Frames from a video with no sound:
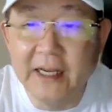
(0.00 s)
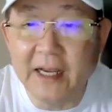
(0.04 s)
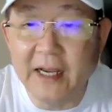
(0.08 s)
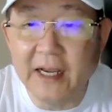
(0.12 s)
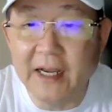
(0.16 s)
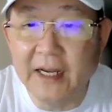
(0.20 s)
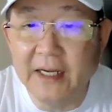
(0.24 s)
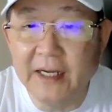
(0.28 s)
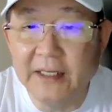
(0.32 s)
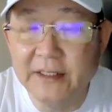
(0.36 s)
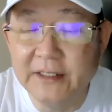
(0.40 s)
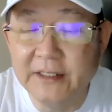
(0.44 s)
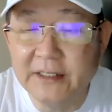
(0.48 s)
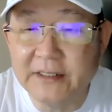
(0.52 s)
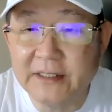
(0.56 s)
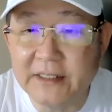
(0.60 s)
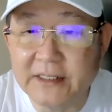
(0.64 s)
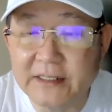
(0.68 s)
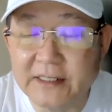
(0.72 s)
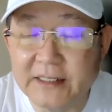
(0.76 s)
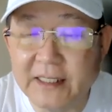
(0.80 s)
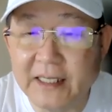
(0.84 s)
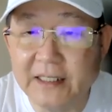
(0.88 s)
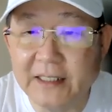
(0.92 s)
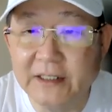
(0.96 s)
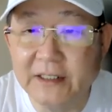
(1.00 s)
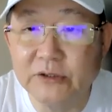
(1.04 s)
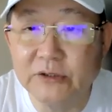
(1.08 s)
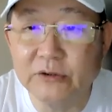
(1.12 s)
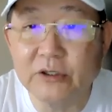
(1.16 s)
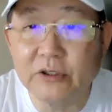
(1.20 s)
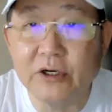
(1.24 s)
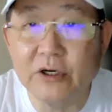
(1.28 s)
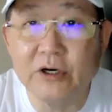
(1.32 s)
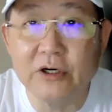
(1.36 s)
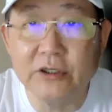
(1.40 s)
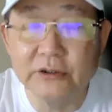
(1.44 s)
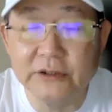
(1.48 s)
And this is likely to
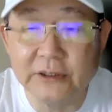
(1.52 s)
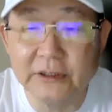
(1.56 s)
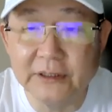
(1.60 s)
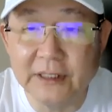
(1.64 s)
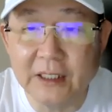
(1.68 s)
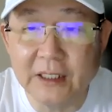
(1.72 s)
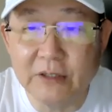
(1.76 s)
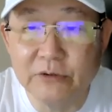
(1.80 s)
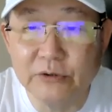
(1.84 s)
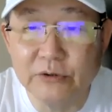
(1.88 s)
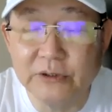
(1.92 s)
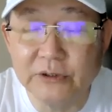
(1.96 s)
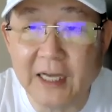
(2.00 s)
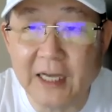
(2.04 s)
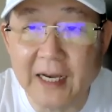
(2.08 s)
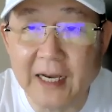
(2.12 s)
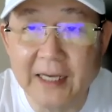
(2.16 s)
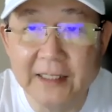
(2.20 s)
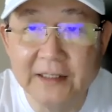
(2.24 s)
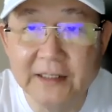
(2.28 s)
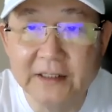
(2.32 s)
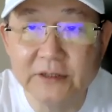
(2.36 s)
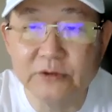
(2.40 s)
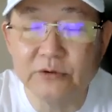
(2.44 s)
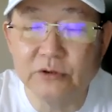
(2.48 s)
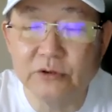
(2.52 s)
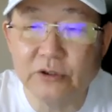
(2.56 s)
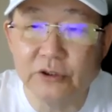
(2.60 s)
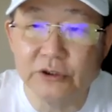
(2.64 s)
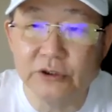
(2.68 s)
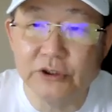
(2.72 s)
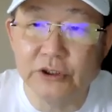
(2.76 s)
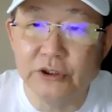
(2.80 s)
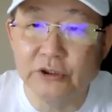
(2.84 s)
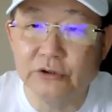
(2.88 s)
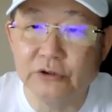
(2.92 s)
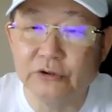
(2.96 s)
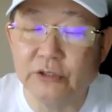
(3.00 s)
cause the Dow Jones either to
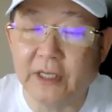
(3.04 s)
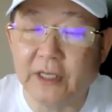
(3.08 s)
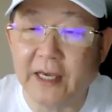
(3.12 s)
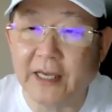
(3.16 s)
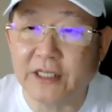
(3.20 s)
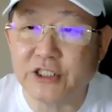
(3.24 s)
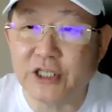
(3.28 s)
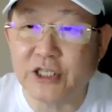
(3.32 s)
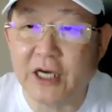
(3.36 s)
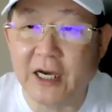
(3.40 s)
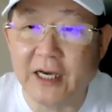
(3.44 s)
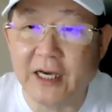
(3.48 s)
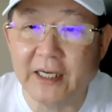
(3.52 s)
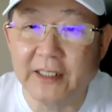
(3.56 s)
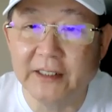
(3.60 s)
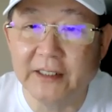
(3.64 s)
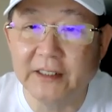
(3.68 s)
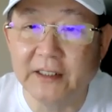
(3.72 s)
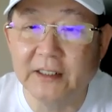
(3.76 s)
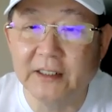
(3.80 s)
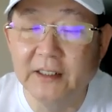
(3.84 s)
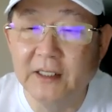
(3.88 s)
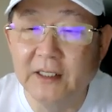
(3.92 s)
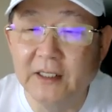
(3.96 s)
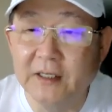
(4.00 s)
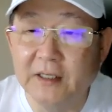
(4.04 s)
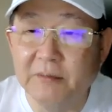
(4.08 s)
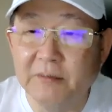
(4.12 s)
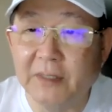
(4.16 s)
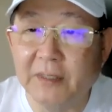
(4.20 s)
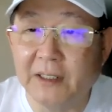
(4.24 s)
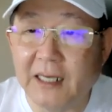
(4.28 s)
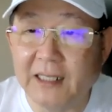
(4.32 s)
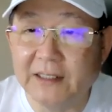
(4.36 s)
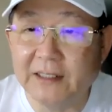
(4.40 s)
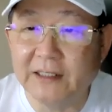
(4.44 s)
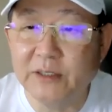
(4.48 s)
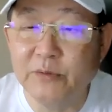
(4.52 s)
continue to edge higher. But
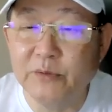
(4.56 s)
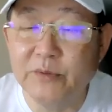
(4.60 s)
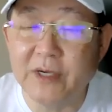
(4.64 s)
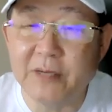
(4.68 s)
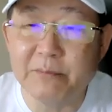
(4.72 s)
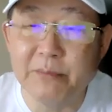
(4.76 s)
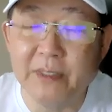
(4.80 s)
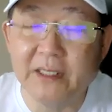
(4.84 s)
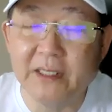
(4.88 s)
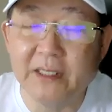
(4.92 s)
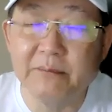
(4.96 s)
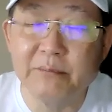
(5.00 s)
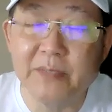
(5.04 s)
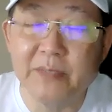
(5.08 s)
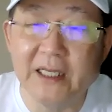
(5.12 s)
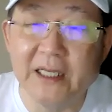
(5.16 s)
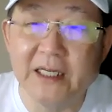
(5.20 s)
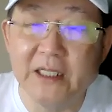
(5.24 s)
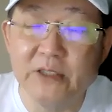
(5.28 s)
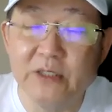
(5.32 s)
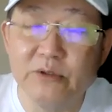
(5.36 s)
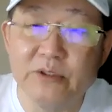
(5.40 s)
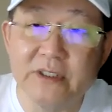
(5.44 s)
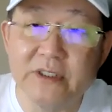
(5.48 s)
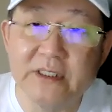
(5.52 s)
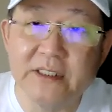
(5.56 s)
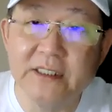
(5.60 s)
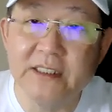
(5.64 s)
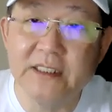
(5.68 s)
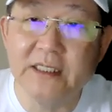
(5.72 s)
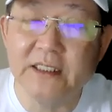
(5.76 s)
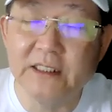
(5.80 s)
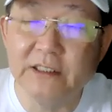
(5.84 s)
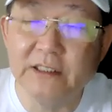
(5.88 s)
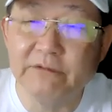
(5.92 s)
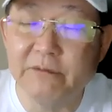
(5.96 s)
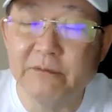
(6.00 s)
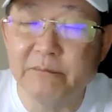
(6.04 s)
I think we are beginning to see a
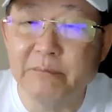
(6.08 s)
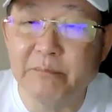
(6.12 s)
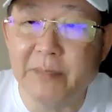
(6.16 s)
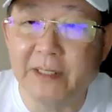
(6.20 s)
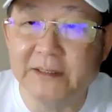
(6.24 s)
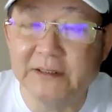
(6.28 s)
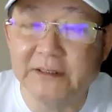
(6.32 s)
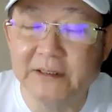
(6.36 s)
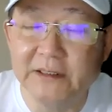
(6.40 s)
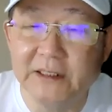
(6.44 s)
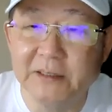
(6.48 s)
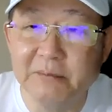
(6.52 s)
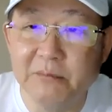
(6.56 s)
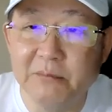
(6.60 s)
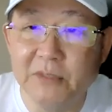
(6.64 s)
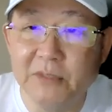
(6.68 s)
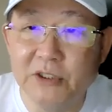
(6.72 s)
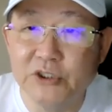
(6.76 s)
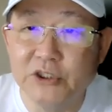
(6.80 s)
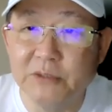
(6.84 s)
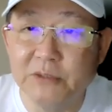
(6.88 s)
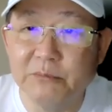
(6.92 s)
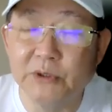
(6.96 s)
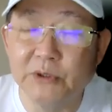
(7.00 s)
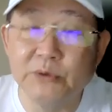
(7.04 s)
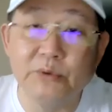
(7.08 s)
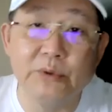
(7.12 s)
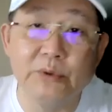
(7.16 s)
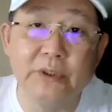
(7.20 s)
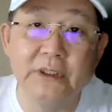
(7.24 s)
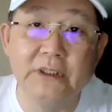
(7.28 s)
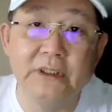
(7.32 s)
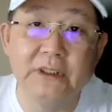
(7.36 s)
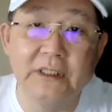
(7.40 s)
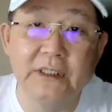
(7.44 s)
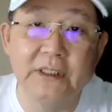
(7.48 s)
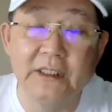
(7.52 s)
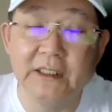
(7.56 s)
different pattern emerging
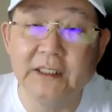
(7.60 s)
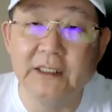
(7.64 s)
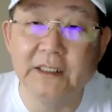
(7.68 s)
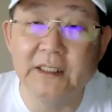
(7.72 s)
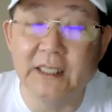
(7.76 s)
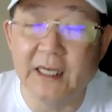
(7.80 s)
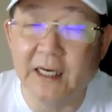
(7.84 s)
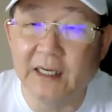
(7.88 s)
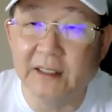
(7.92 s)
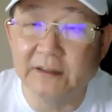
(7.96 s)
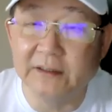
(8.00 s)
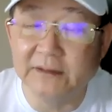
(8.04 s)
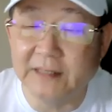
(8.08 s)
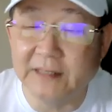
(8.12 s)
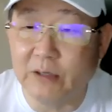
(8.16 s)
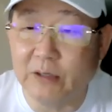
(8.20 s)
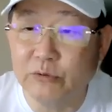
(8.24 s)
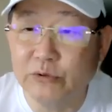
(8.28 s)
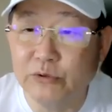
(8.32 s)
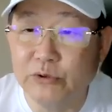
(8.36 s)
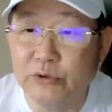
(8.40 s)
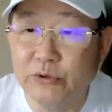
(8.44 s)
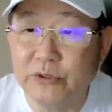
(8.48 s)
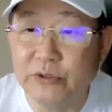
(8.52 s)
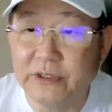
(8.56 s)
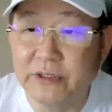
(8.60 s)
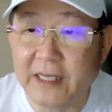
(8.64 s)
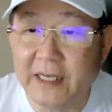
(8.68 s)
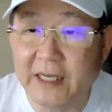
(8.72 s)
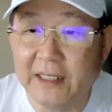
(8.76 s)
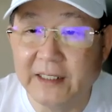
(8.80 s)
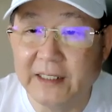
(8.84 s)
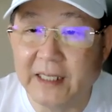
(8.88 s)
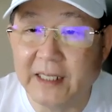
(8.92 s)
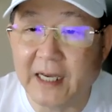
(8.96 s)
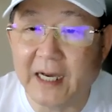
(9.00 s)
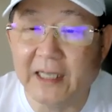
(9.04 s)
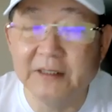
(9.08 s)
between the Dow Jones and
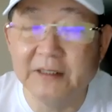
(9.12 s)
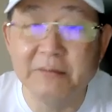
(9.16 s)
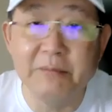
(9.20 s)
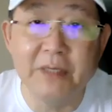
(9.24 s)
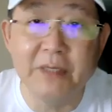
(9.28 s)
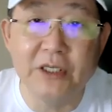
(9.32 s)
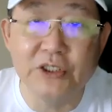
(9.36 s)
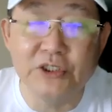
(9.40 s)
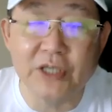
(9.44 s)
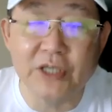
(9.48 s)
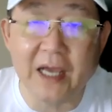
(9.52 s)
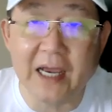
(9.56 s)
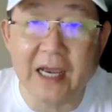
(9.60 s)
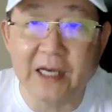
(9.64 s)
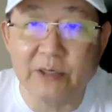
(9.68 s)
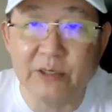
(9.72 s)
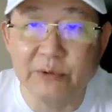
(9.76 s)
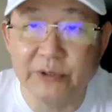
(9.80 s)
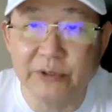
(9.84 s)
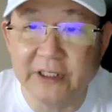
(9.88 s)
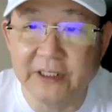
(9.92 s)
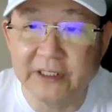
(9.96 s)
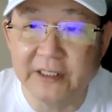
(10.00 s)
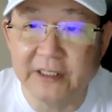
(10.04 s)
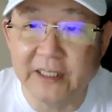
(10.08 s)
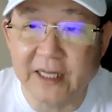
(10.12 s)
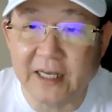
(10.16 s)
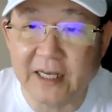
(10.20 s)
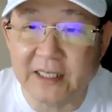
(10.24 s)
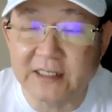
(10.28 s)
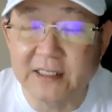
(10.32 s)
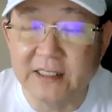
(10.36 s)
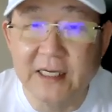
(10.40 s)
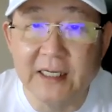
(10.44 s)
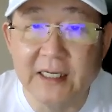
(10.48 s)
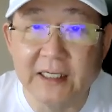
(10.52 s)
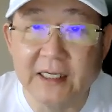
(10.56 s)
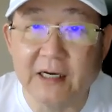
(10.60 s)
the other major equity index.
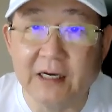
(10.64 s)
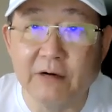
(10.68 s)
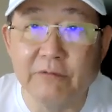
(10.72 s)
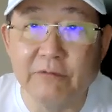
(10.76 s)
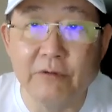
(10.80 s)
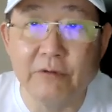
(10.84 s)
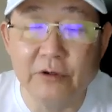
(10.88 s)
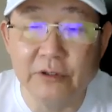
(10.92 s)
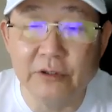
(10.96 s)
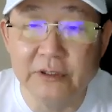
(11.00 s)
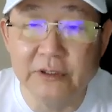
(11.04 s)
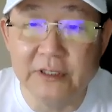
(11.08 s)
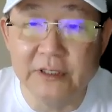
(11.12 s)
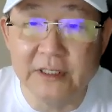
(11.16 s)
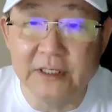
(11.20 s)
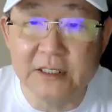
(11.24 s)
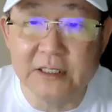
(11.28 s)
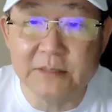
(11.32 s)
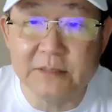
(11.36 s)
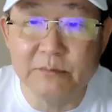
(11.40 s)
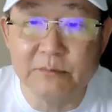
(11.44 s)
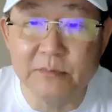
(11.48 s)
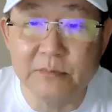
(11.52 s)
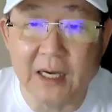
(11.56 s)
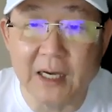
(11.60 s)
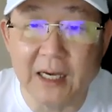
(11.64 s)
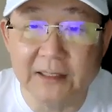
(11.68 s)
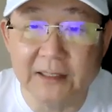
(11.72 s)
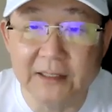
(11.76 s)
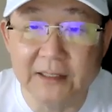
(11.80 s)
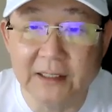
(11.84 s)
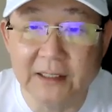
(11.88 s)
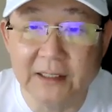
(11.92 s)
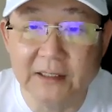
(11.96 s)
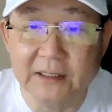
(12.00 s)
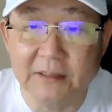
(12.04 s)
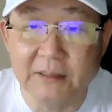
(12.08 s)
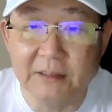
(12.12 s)
Now, for this, I
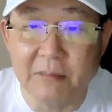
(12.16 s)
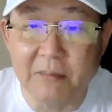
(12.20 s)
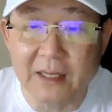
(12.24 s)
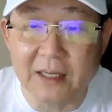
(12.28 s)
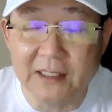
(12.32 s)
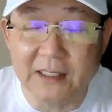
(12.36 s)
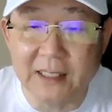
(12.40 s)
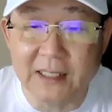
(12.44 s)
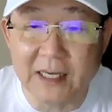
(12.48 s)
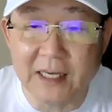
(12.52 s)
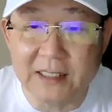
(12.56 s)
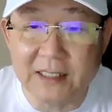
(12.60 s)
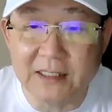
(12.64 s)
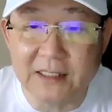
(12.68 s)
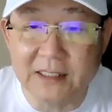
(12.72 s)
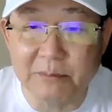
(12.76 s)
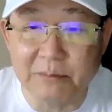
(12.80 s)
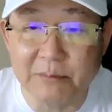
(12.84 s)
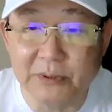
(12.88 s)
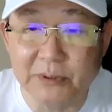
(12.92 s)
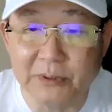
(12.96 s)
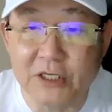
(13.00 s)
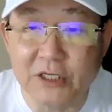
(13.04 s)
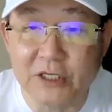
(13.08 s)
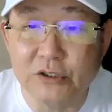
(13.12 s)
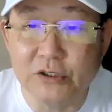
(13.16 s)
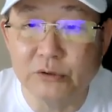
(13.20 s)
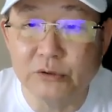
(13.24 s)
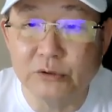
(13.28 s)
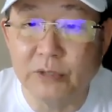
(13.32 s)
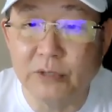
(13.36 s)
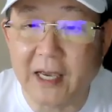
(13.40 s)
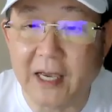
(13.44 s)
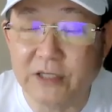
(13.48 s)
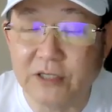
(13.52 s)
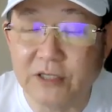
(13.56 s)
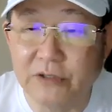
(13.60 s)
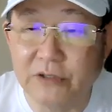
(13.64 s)
think the market has the potential to
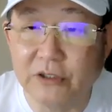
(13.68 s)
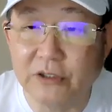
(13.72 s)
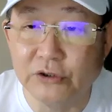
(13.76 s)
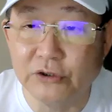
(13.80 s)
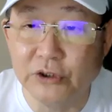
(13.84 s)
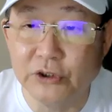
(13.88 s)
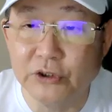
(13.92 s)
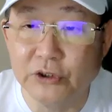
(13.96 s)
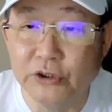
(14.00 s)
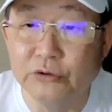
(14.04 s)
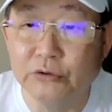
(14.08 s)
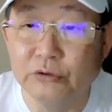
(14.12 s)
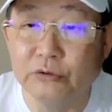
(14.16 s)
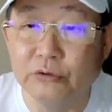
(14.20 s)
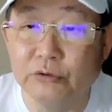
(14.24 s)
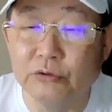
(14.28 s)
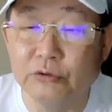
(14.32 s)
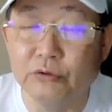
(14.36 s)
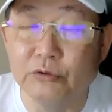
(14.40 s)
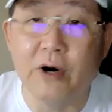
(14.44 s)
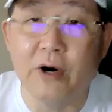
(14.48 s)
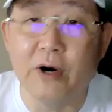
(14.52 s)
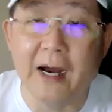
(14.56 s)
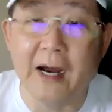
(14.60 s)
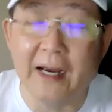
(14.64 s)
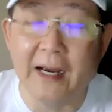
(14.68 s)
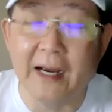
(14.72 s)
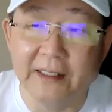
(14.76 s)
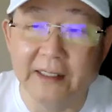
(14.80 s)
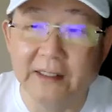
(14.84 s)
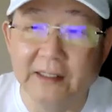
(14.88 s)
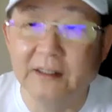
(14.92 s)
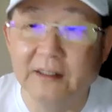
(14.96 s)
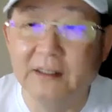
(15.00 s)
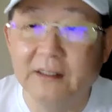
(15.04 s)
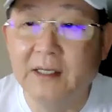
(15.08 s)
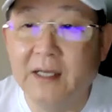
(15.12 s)
actually continue to go higher.